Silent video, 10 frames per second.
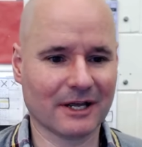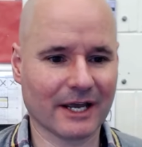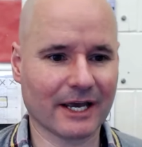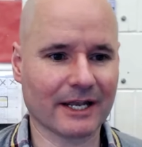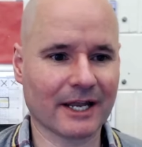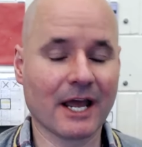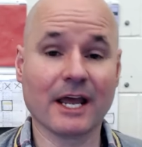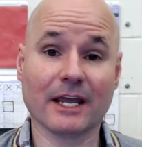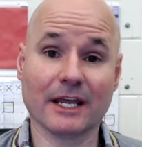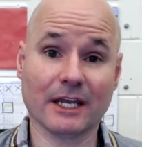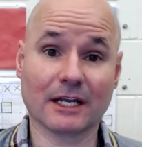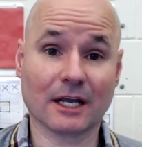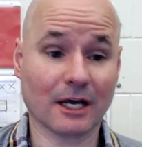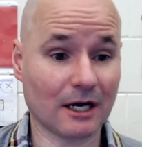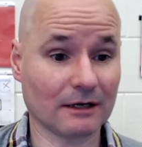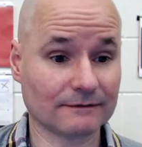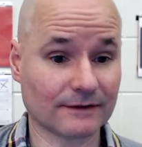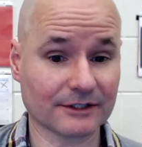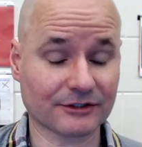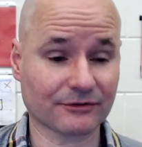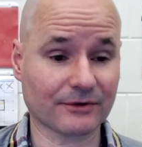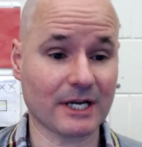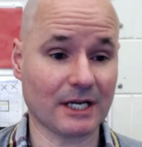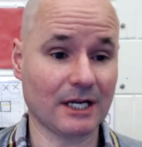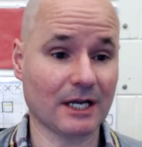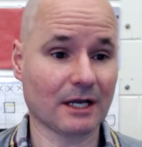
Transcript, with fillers: And in verse 3.